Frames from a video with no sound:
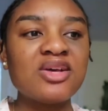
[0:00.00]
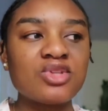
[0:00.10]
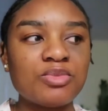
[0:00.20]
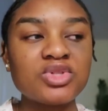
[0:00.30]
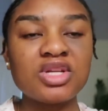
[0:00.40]

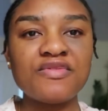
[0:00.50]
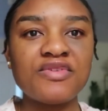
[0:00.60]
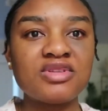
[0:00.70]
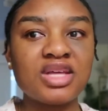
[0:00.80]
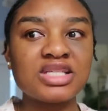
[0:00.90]
So I'm just gonna
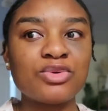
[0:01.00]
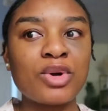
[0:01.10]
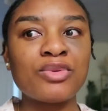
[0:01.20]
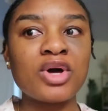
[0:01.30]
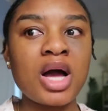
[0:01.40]
fix things
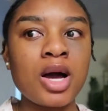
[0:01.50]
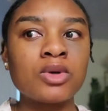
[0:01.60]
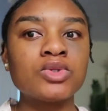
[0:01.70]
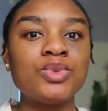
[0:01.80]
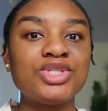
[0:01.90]
around the
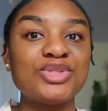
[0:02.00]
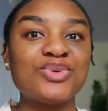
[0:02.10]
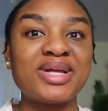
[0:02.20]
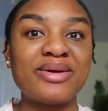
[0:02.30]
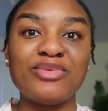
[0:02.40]
house, which is
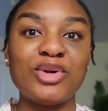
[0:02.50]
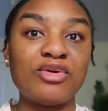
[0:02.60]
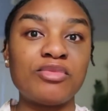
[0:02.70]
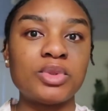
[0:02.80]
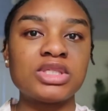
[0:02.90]
what I
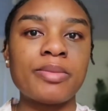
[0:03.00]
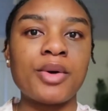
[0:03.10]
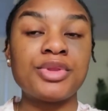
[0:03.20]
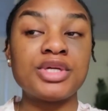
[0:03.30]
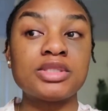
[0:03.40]
love most
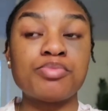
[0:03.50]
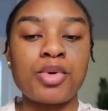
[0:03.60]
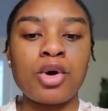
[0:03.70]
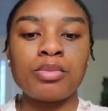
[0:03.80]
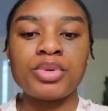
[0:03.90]
about this
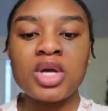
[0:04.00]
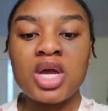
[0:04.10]
pump,